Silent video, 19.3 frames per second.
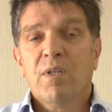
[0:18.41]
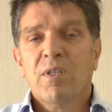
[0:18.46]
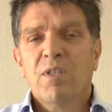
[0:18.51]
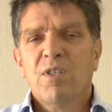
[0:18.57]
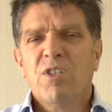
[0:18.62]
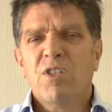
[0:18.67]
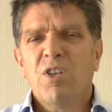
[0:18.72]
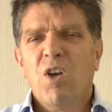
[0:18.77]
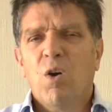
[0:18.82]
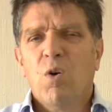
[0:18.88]

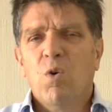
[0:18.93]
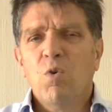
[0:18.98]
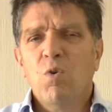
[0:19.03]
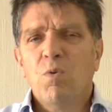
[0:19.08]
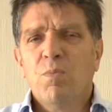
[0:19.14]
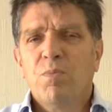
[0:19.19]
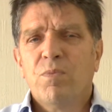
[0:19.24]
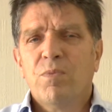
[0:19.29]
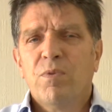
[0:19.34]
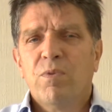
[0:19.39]
So,
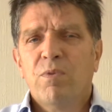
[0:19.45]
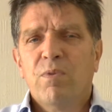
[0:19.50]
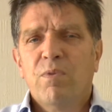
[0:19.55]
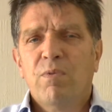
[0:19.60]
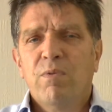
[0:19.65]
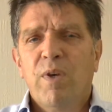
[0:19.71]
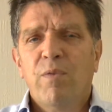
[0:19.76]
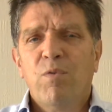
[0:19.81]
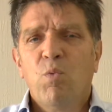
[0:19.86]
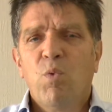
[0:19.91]

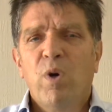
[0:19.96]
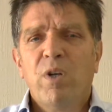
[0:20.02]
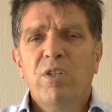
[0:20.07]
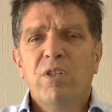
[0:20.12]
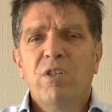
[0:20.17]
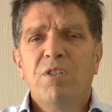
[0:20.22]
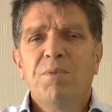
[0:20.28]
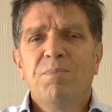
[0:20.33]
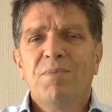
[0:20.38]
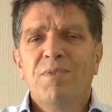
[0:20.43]
have you ever
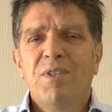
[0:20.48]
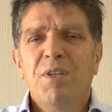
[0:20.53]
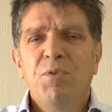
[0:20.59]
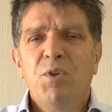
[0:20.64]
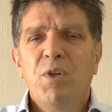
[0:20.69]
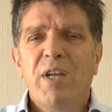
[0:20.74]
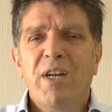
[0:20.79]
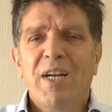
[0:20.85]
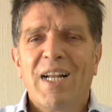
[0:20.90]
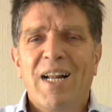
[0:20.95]
wondered, if you
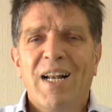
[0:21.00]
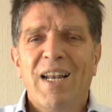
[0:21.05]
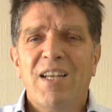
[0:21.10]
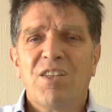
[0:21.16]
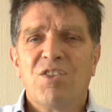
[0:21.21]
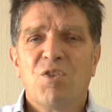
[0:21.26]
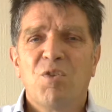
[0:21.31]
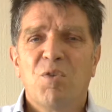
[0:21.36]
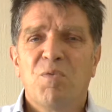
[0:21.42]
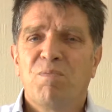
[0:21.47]
get a
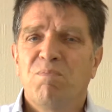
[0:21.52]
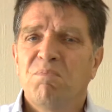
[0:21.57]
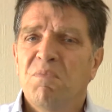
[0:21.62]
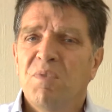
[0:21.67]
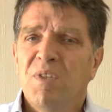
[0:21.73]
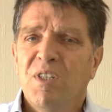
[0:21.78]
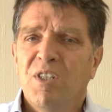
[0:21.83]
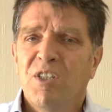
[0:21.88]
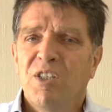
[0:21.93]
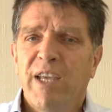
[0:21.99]
class of
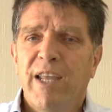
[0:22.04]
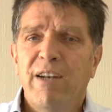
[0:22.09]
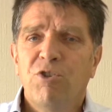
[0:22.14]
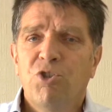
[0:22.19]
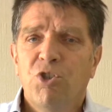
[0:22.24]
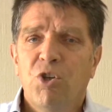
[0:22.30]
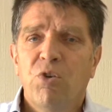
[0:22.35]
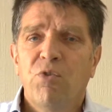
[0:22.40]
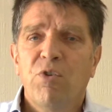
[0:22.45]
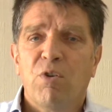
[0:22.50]
10
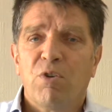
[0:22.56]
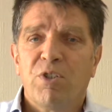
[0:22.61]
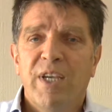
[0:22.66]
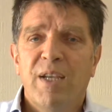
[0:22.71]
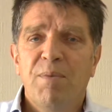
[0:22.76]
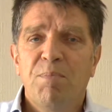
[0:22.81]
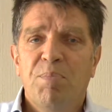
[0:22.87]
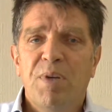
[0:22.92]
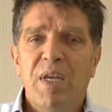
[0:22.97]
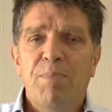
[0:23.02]
children or
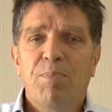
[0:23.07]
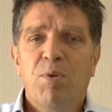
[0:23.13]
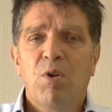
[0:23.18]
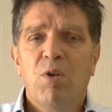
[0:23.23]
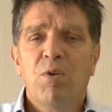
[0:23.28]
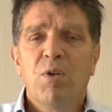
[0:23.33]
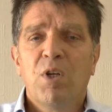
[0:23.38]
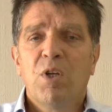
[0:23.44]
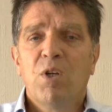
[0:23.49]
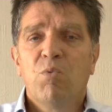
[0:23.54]
10
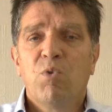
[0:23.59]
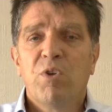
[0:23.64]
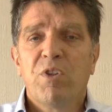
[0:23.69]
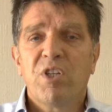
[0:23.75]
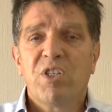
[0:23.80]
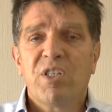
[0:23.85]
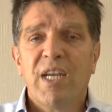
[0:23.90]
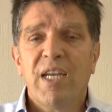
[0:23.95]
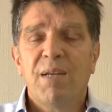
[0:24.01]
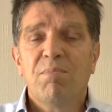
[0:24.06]
people with the
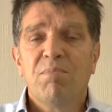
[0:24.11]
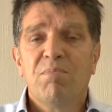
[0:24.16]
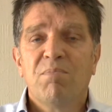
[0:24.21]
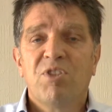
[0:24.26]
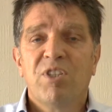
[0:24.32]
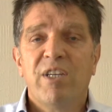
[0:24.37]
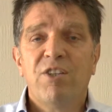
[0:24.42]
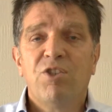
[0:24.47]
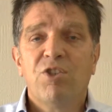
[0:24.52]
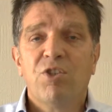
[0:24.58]
same
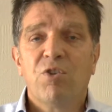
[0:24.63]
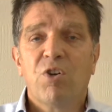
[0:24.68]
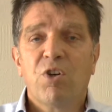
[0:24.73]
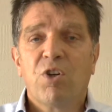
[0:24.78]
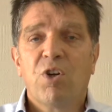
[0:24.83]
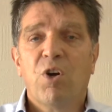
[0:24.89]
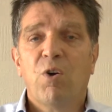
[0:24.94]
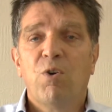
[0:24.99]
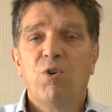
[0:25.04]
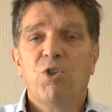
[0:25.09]
teacher or
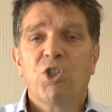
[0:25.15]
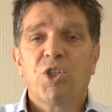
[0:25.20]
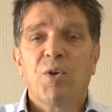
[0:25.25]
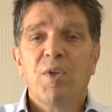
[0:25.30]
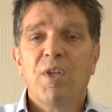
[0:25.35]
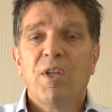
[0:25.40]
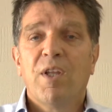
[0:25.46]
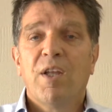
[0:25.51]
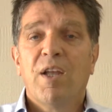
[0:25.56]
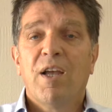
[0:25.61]
coach,
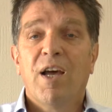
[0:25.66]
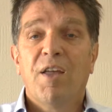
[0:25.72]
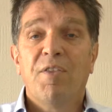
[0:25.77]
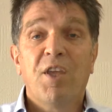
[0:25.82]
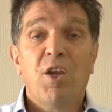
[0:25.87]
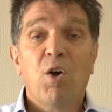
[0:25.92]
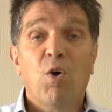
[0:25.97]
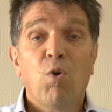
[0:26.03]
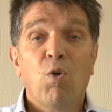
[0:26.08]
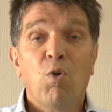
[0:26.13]
and
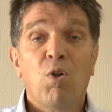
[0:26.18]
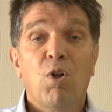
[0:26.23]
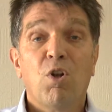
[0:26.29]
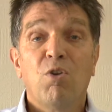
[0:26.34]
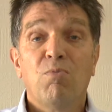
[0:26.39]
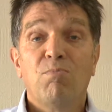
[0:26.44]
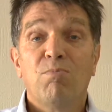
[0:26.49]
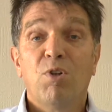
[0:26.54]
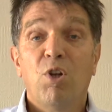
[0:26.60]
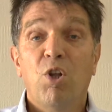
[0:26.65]
they all
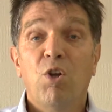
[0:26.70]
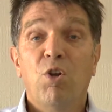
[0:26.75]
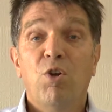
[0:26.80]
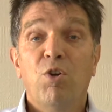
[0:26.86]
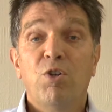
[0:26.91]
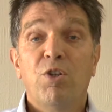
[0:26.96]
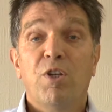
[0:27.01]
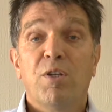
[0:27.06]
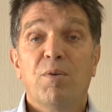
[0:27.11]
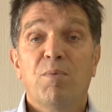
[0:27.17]

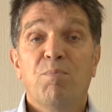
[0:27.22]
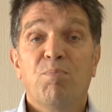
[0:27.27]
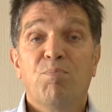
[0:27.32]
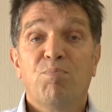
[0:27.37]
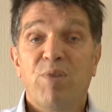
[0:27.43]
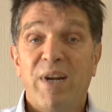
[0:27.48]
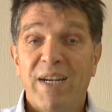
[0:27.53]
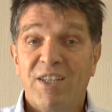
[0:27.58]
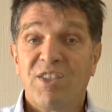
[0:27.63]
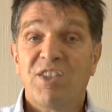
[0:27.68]
learn and
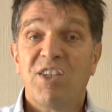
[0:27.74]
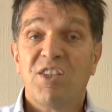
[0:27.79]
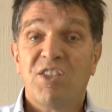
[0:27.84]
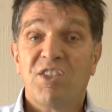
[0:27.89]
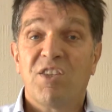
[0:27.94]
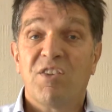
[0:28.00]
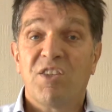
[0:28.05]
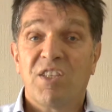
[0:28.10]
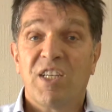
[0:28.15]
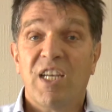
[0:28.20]
practice
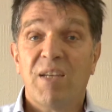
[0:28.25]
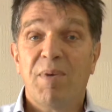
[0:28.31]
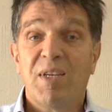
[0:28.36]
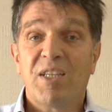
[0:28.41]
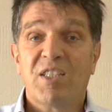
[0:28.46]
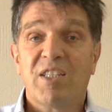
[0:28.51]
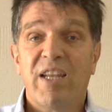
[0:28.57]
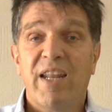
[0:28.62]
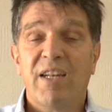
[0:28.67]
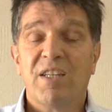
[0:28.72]
to the same
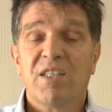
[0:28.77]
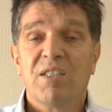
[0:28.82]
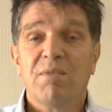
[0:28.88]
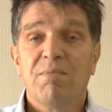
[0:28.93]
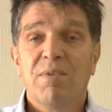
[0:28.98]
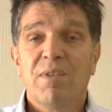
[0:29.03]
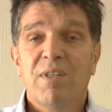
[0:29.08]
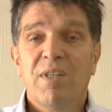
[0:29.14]
extent,